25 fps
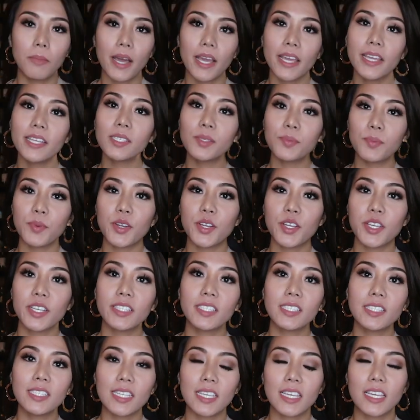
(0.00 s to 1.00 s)
My
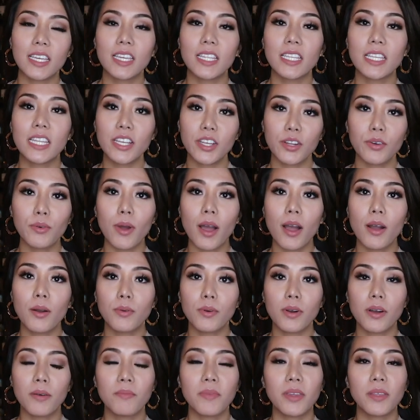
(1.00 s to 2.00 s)
experience in
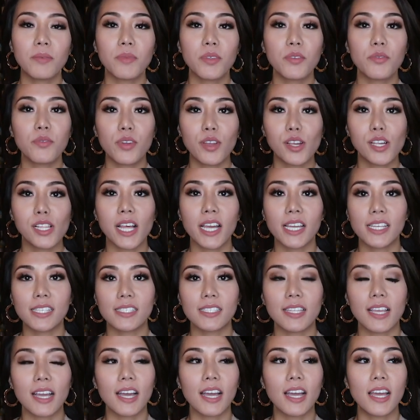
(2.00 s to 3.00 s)
Nicaragua made me
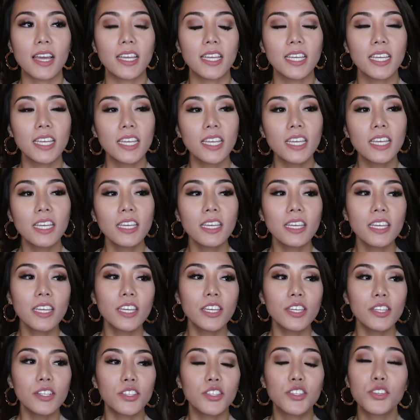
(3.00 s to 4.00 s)
realize that
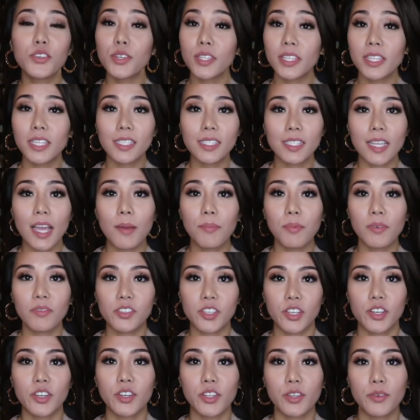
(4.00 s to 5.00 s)
doing this type
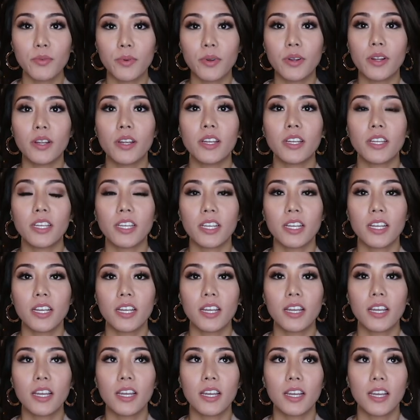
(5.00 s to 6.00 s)
of charity work
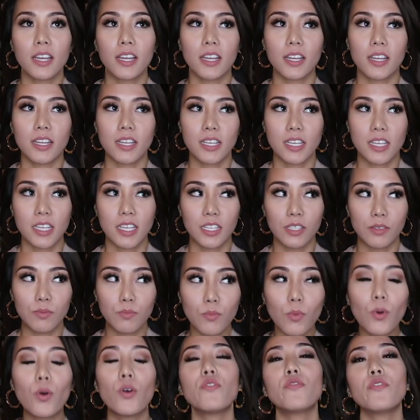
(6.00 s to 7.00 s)
is
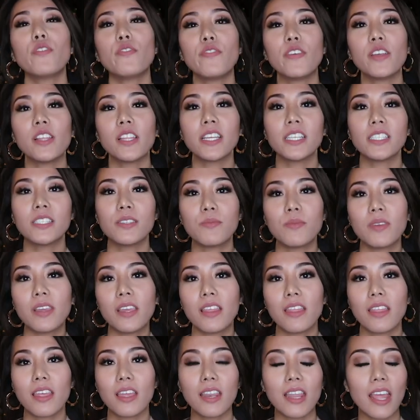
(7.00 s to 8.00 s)
more fulfilling to
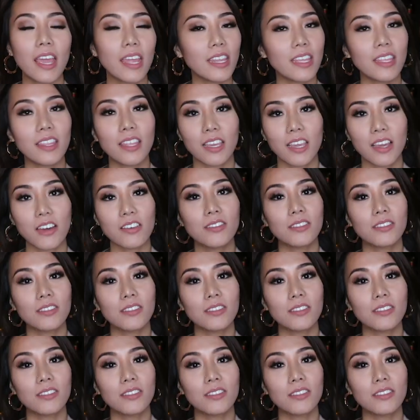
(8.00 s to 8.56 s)
me than anything